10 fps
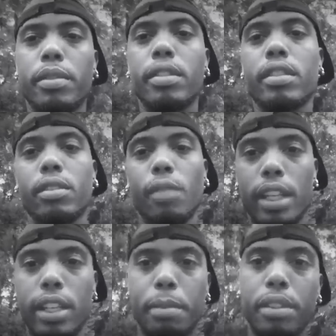launch
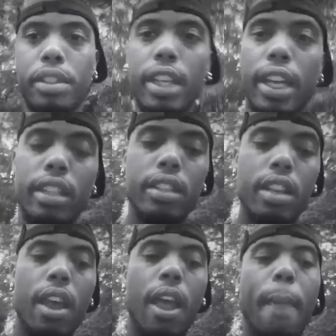to carry a
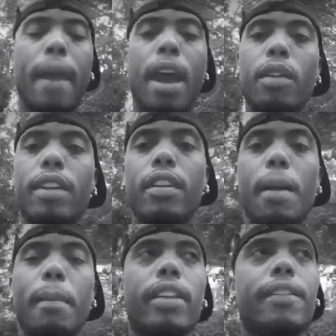camera into space